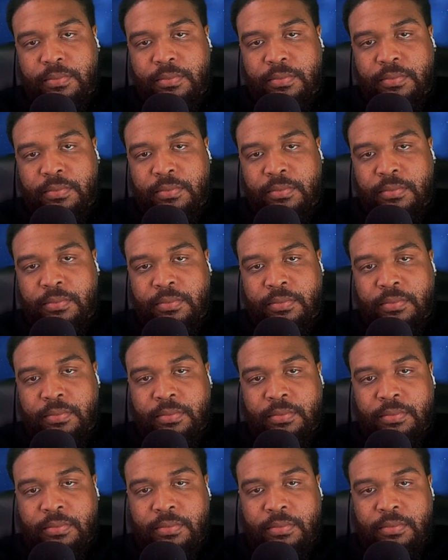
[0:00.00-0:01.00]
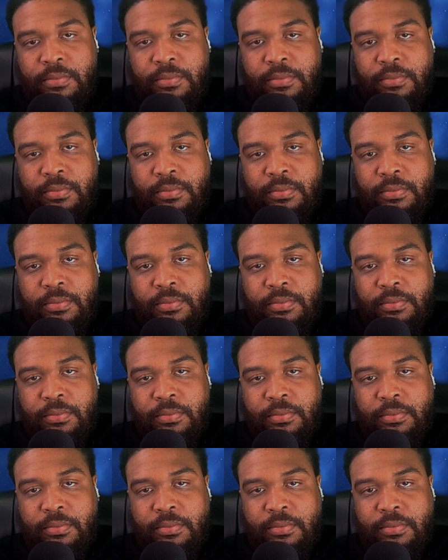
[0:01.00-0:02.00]

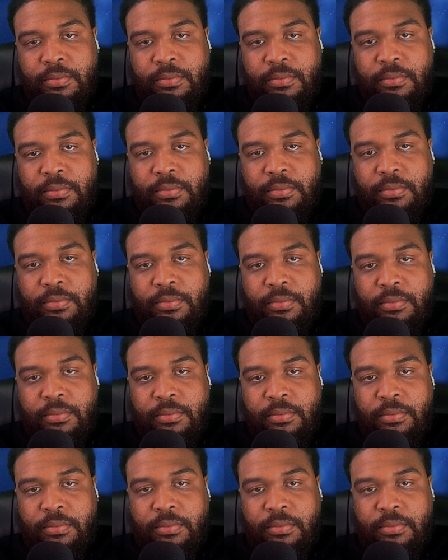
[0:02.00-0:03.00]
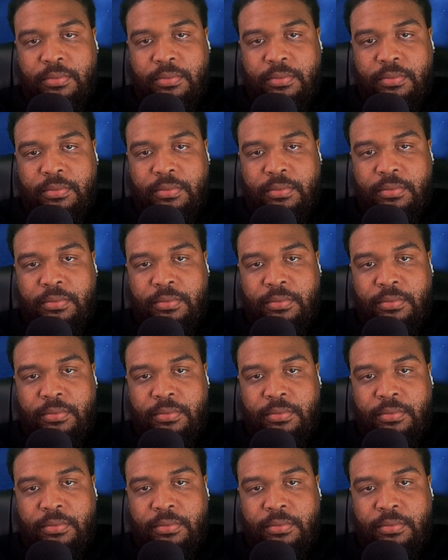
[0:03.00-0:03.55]
This person isn't speaking.